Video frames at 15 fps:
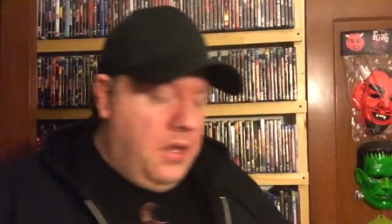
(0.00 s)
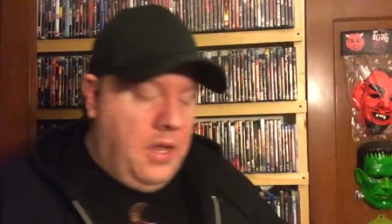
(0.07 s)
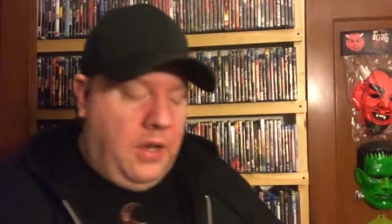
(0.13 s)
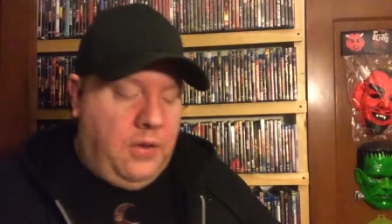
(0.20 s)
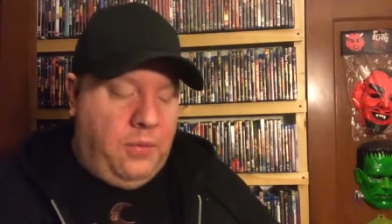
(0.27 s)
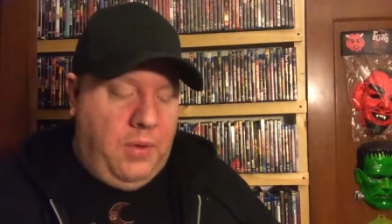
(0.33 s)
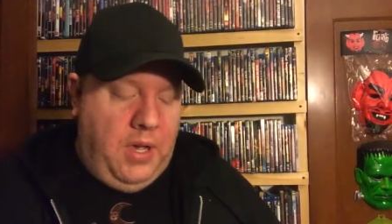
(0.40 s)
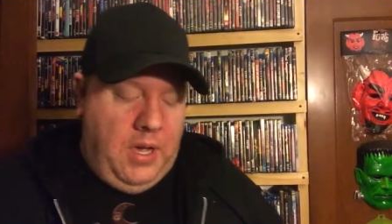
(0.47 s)

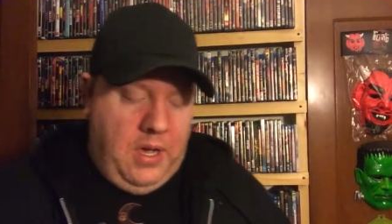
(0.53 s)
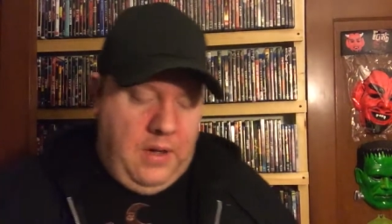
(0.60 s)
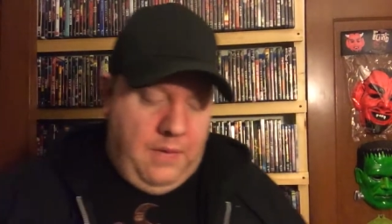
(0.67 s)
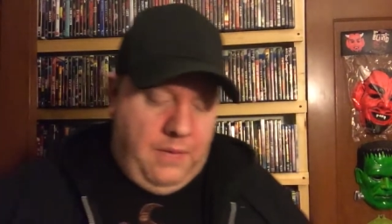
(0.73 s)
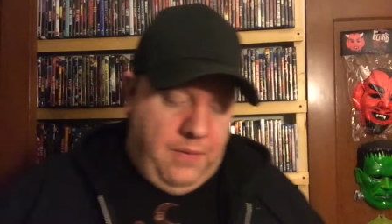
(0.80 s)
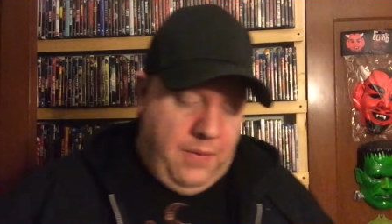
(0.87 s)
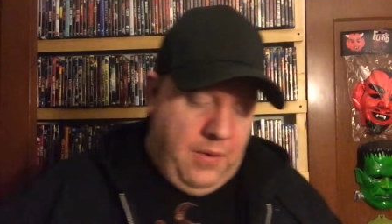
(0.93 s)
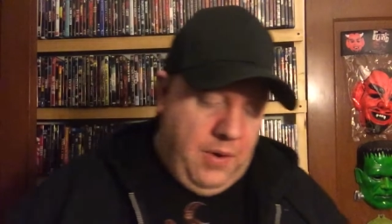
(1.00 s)
Next we
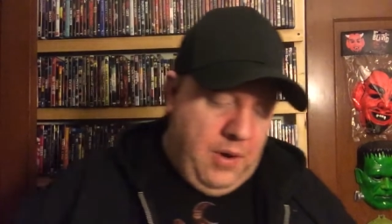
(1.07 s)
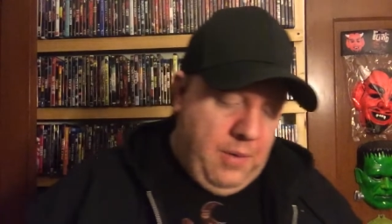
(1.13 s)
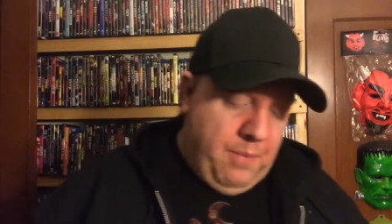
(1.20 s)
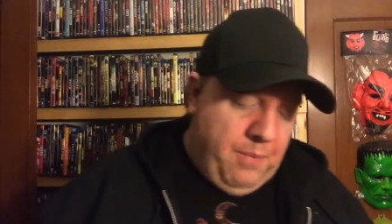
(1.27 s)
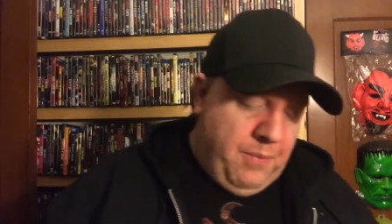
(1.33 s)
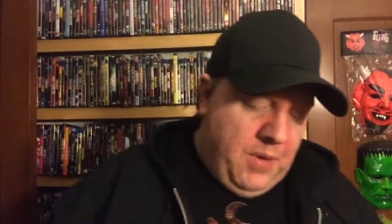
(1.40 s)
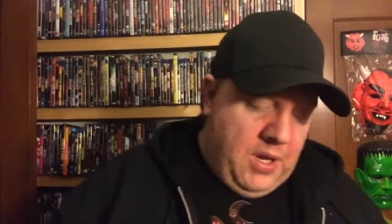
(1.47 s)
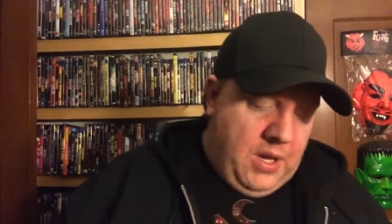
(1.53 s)
have
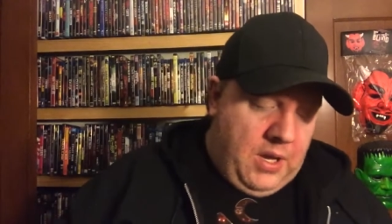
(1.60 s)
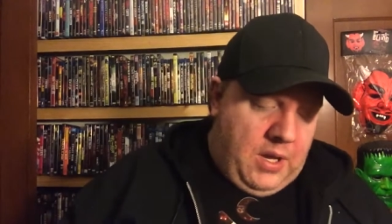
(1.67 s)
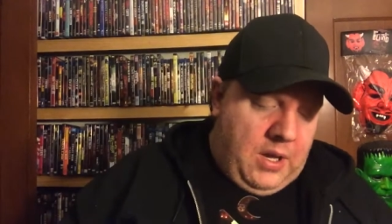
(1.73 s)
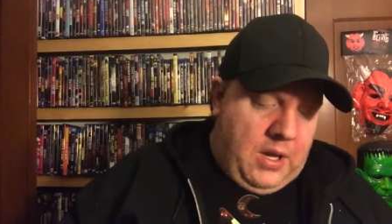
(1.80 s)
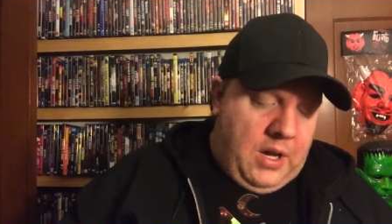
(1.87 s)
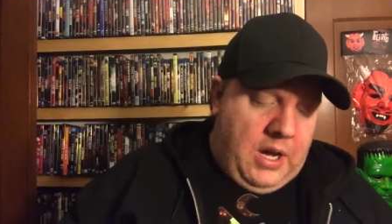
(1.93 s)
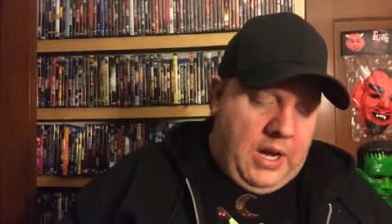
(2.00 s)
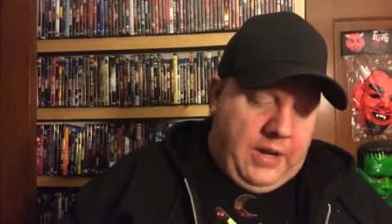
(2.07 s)
from
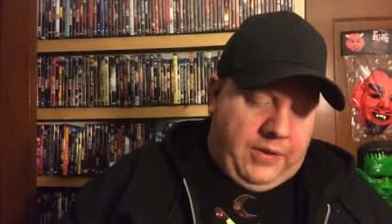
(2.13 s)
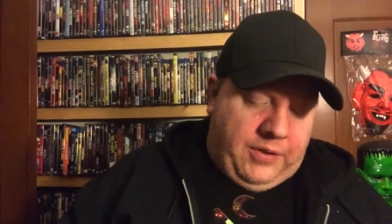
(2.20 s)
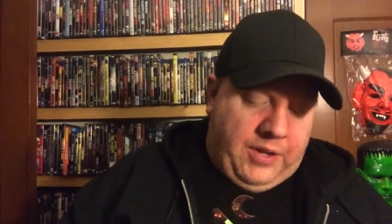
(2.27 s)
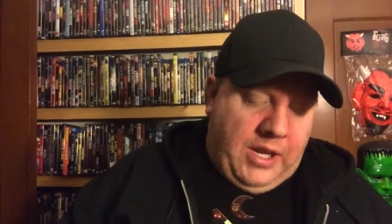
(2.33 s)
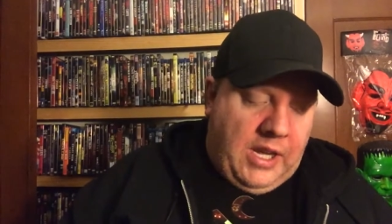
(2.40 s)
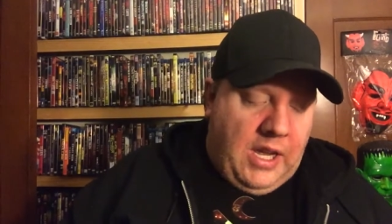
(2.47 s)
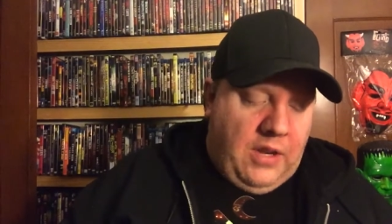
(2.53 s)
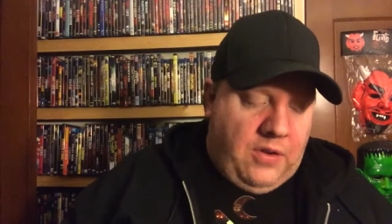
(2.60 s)
uh,
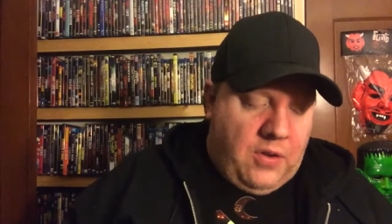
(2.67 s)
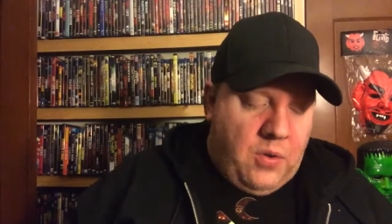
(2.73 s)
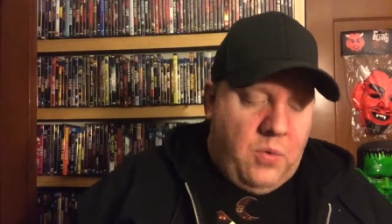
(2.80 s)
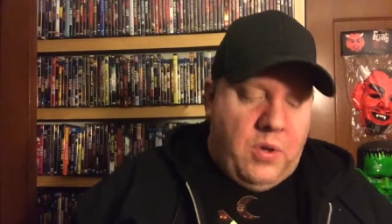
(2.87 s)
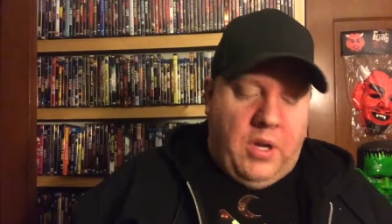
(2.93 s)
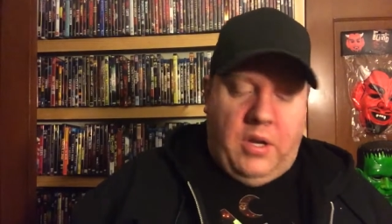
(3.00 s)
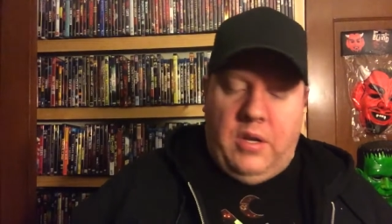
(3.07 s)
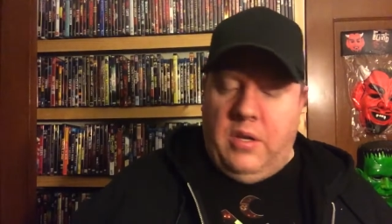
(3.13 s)
Stinky
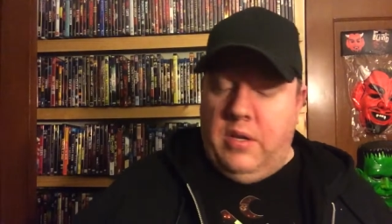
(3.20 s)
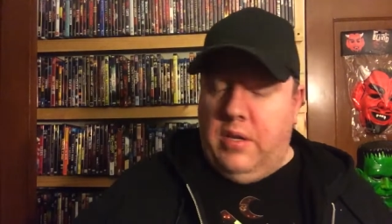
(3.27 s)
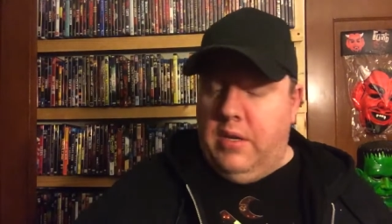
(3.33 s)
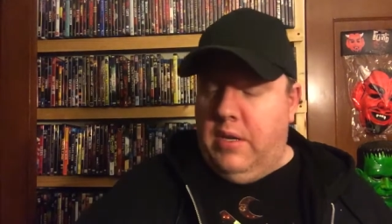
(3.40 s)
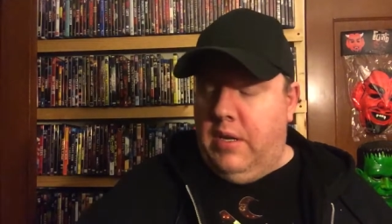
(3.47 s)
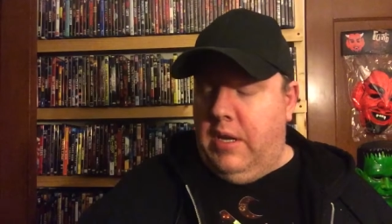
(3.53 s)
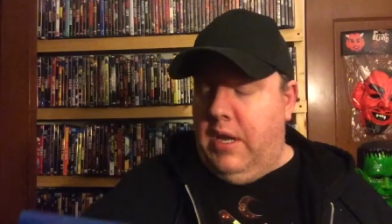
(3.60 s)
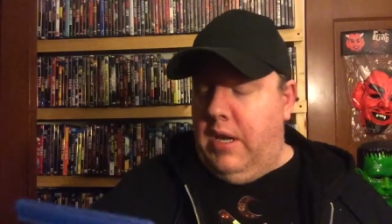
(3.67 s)
Tuna,
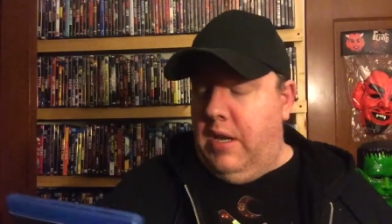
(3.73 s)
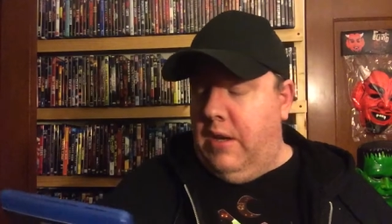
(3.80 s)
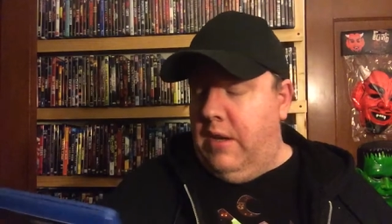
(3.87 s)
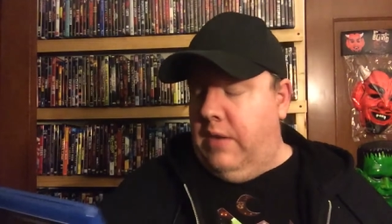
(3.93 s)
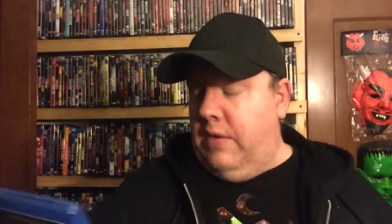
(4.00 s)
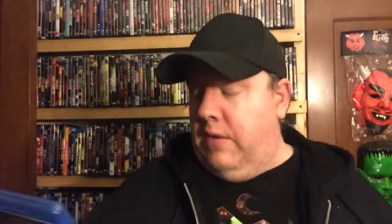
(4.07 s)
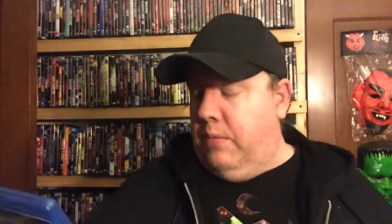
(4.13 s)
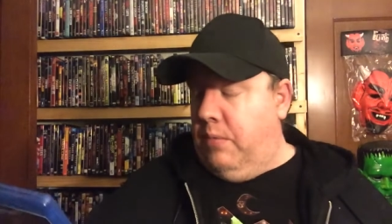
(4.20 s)
and
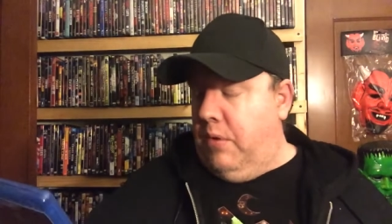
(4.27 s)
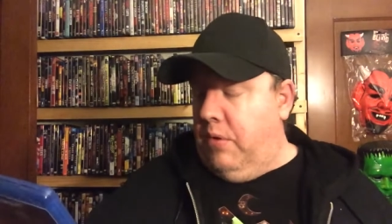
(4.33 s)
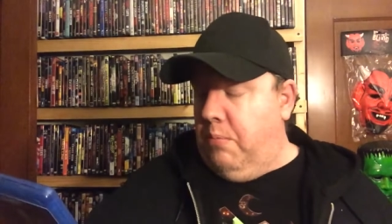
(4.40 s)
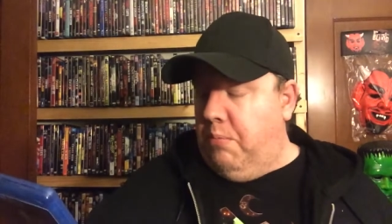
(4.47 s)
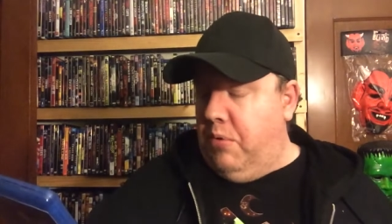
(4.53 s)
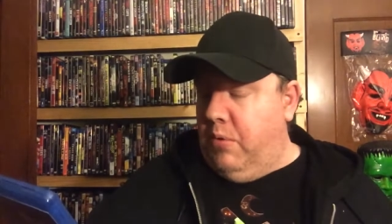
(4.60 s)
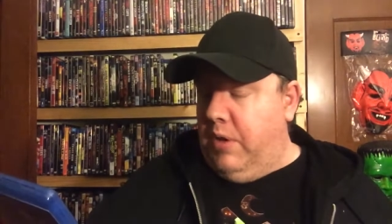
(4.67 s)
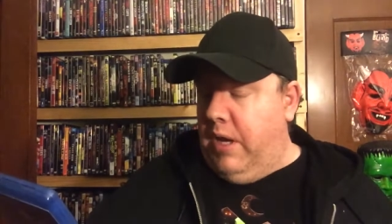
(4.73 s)
this is one of
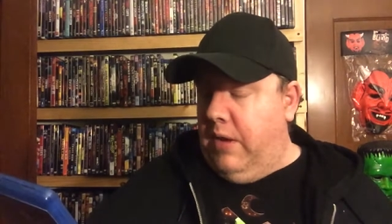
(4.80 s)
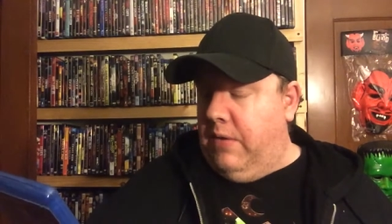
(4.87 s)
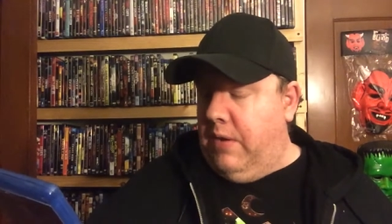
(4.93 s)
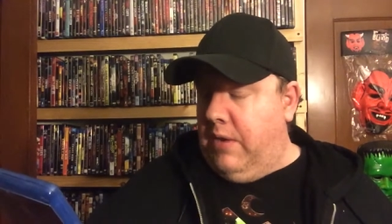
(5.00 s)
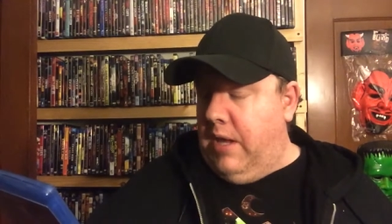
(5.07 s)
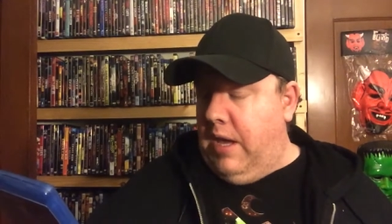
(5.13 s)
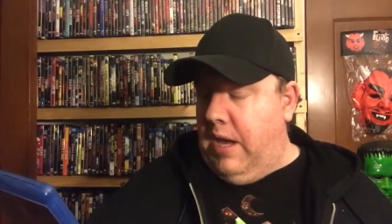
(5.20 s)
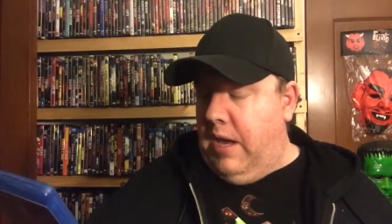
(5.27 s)
the bootlegs
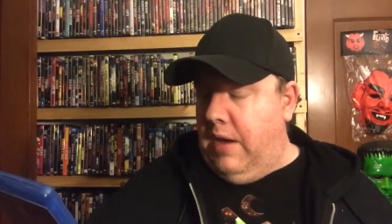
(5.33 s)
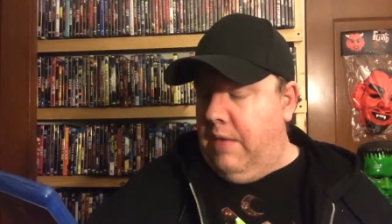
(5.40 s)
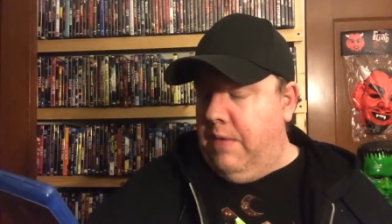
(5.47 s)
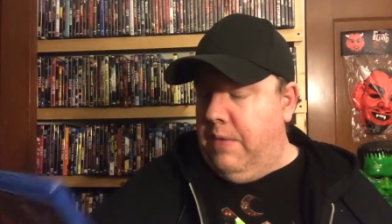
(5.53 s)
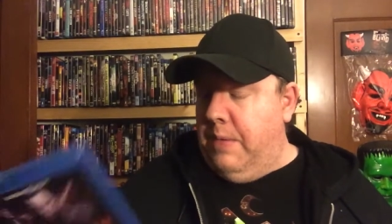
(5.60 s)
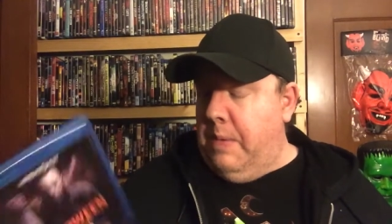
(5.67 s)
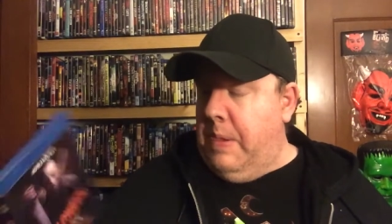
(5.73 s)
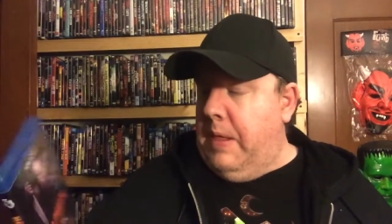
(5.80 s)
that they have